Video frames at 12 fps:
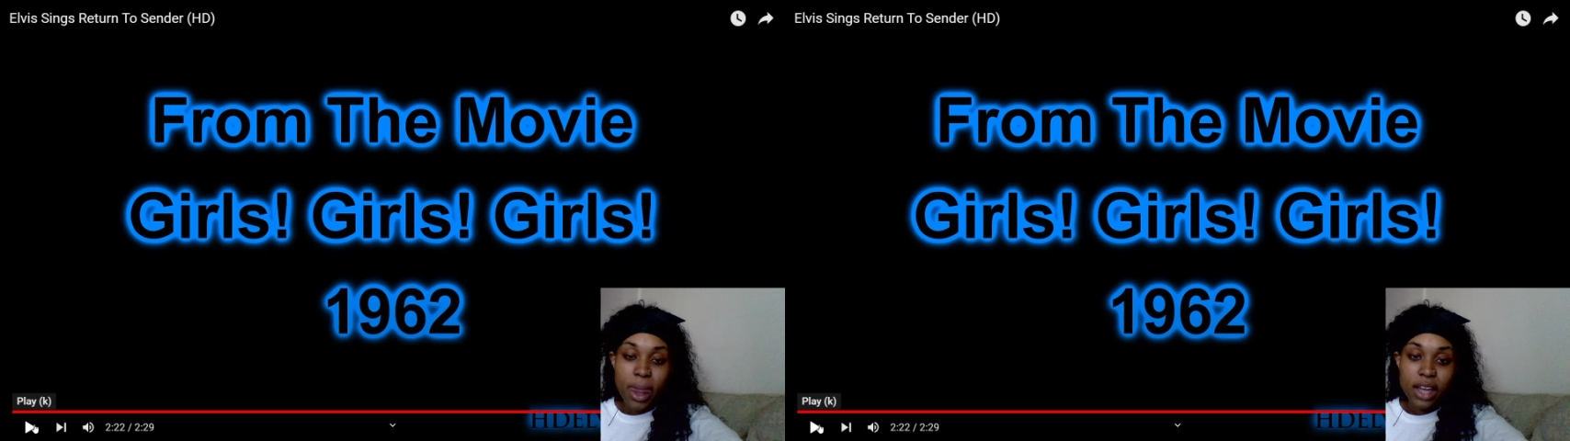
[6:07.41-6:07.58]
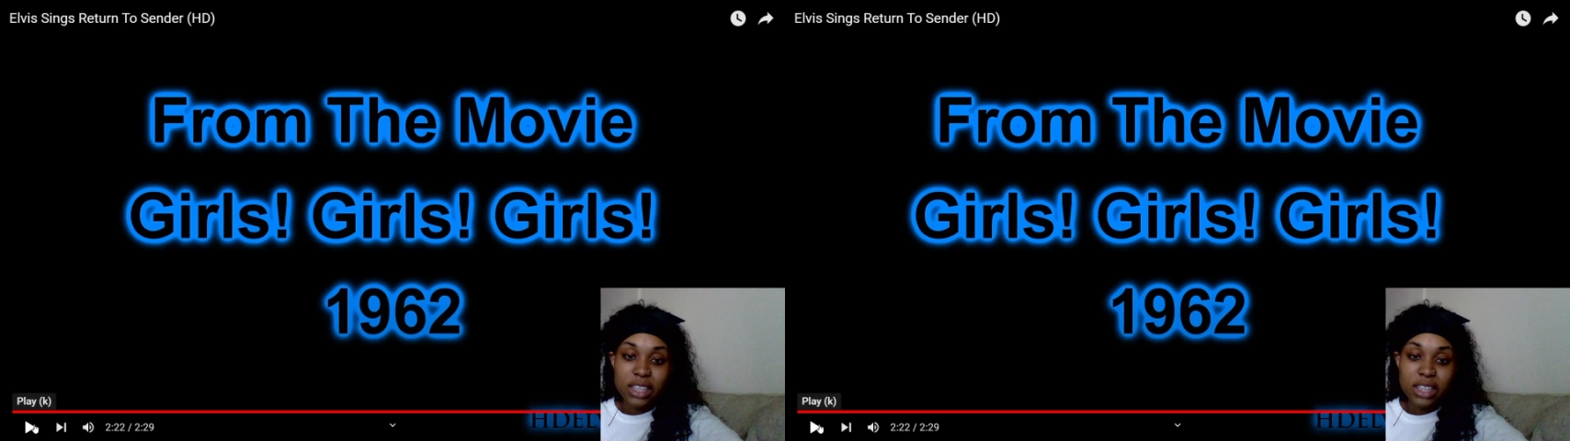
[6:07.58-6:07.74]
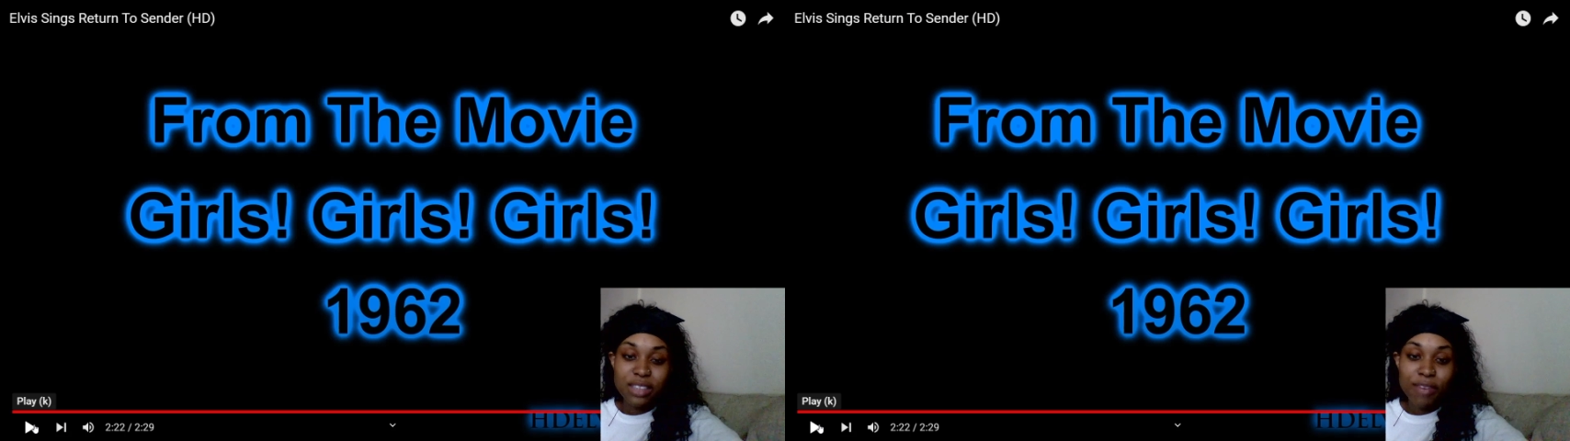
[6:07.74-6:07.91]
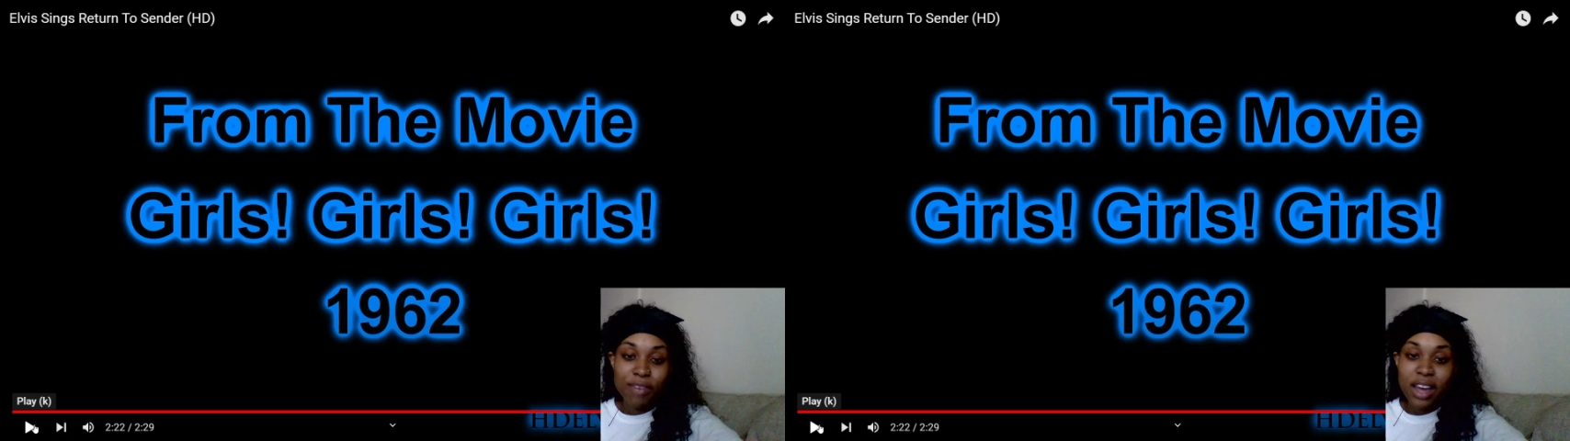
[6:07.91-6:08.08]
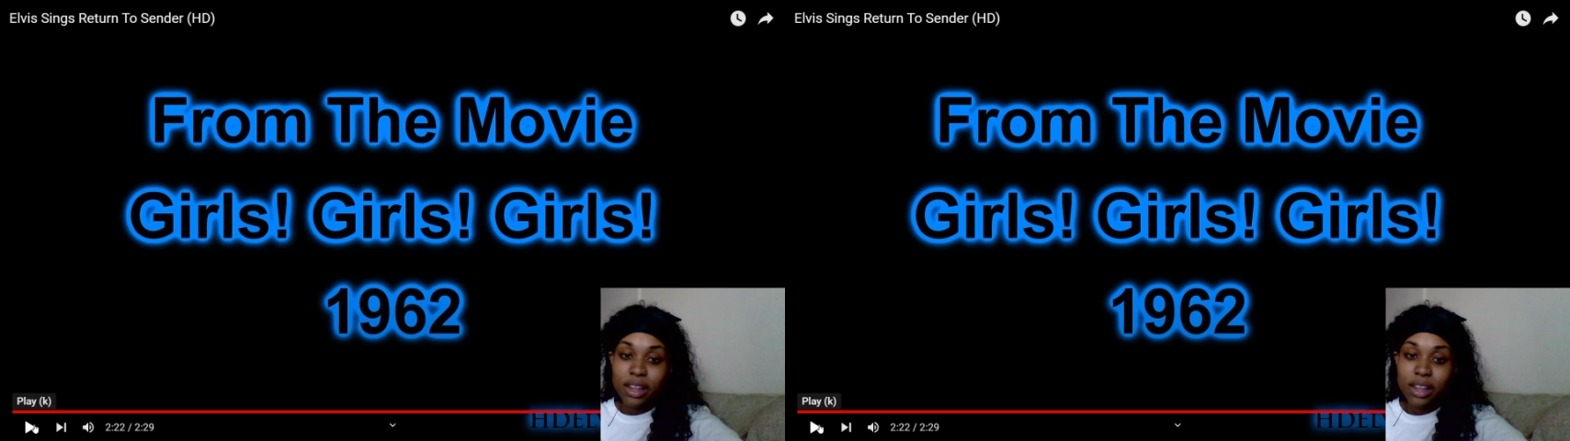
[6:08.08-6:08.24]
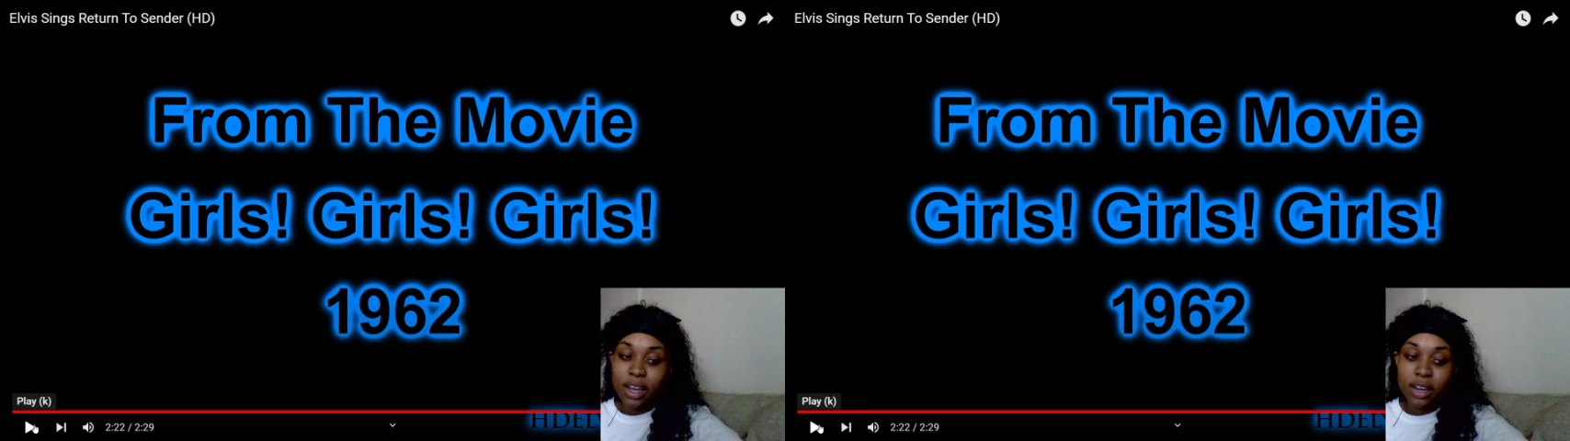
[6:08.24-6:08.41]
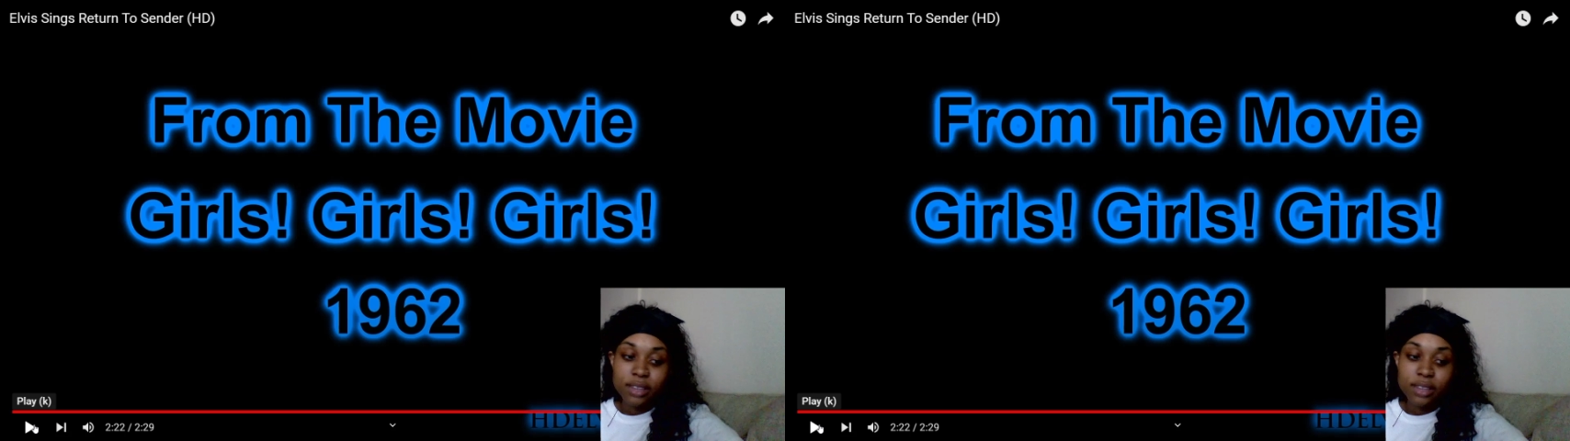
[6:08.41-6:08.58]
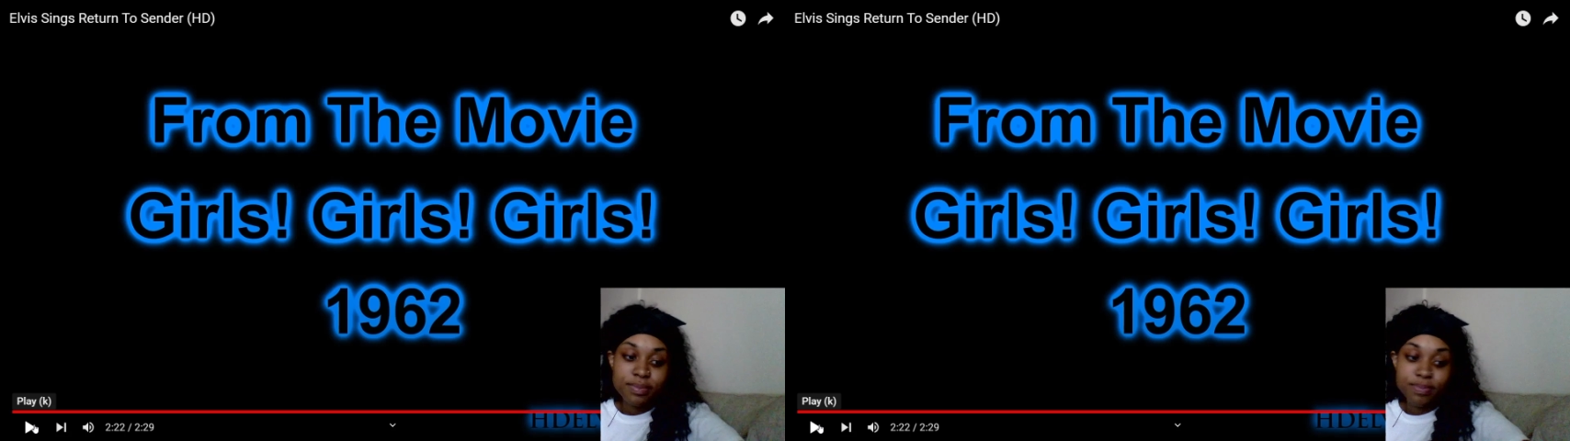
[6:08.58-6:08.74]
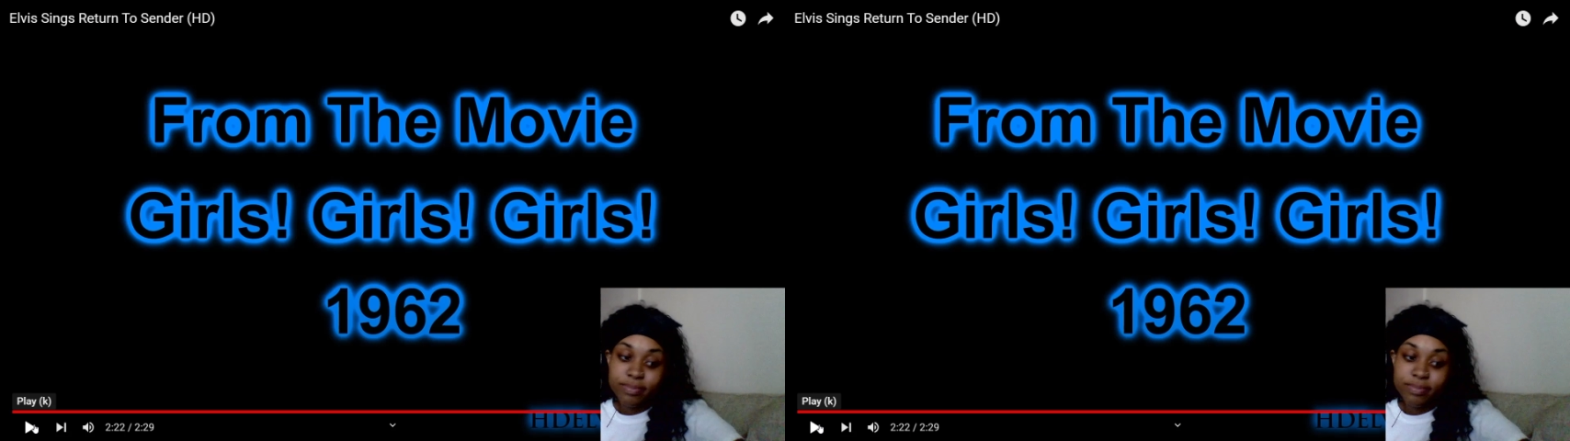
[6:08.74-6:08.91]
Because the fact that
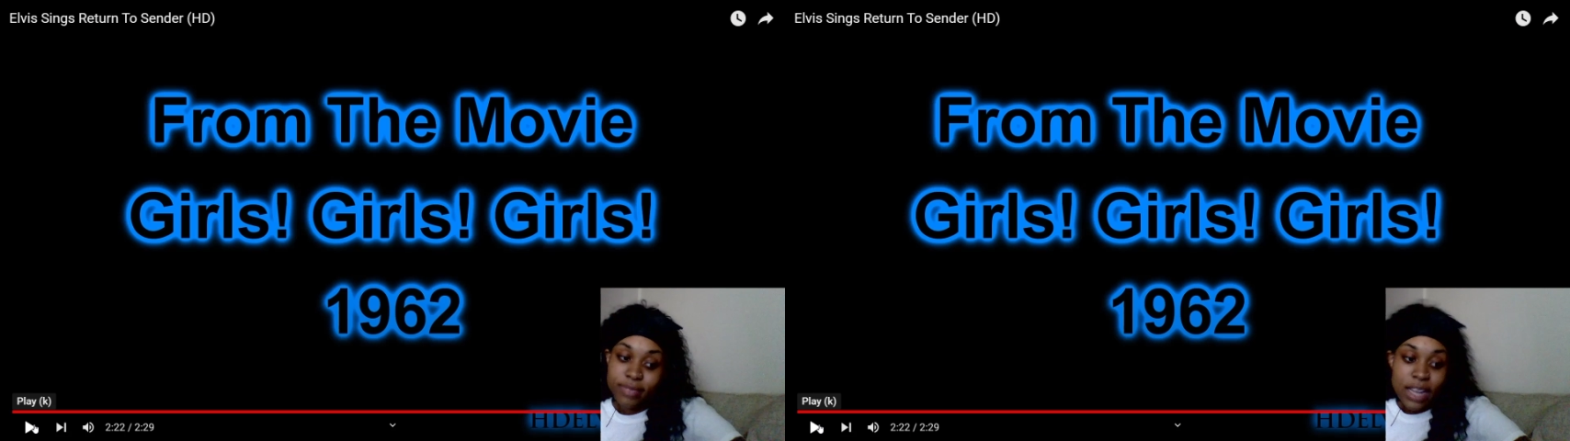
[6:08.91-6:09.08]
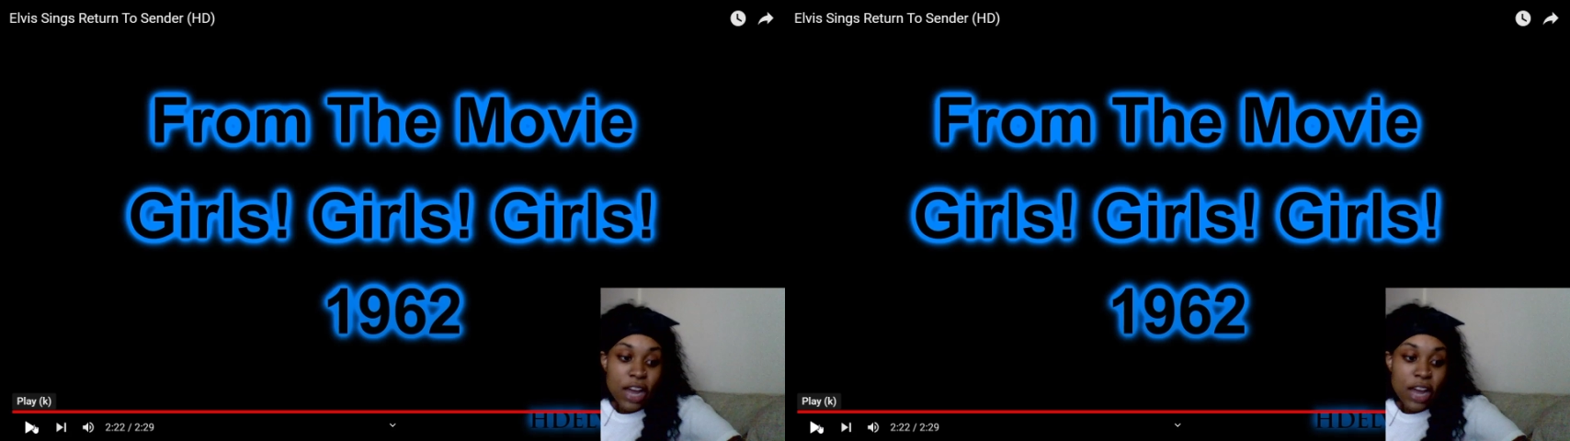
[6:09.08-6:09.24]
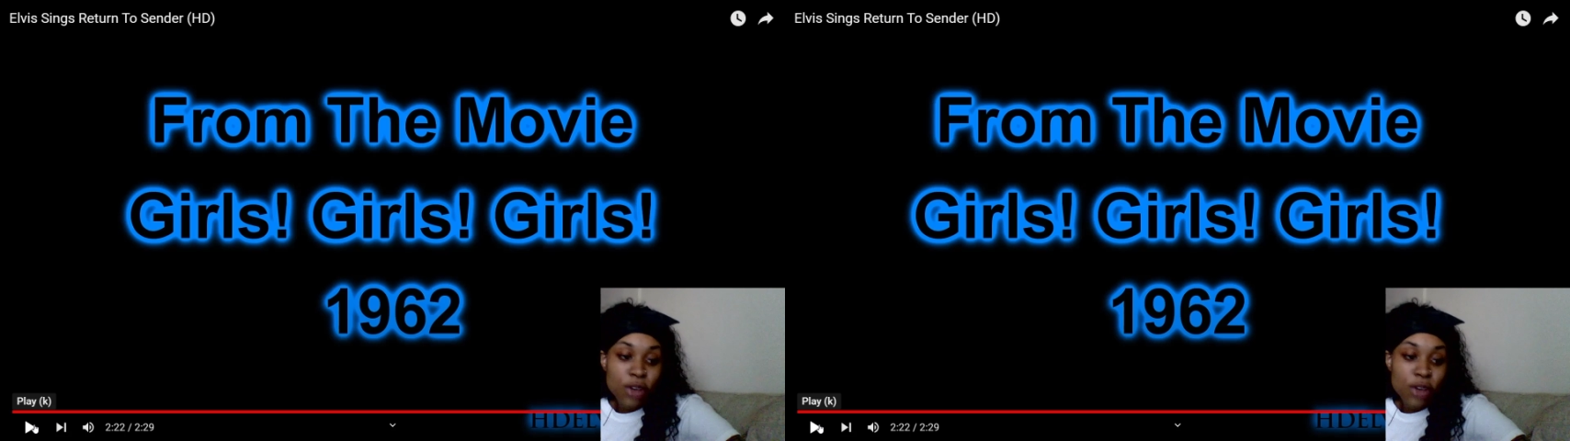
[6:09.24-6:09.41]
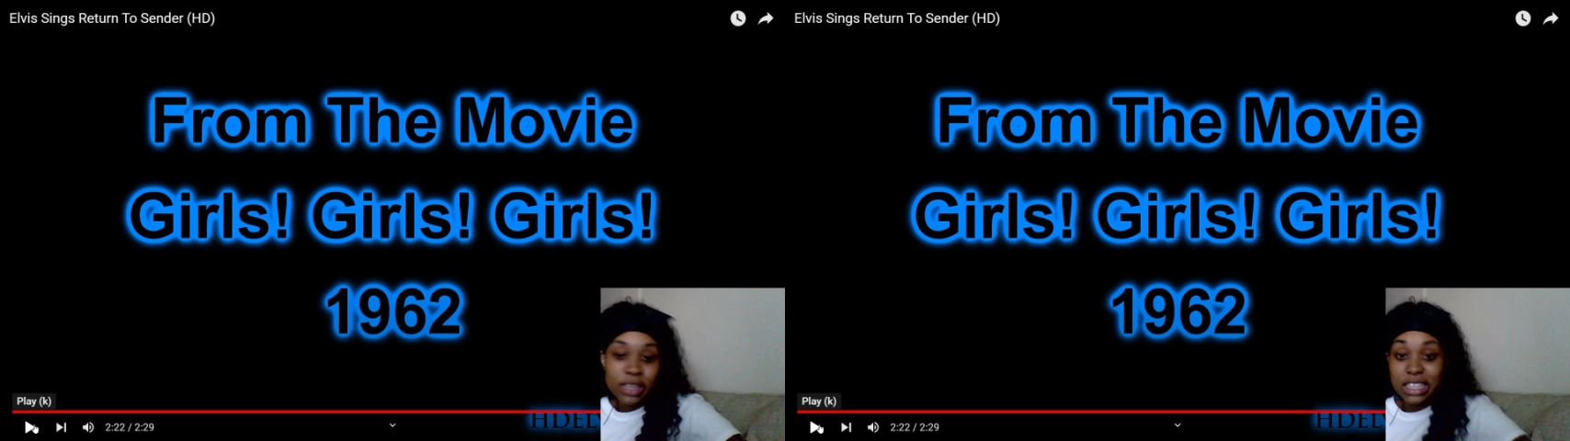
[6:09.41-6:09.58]
now this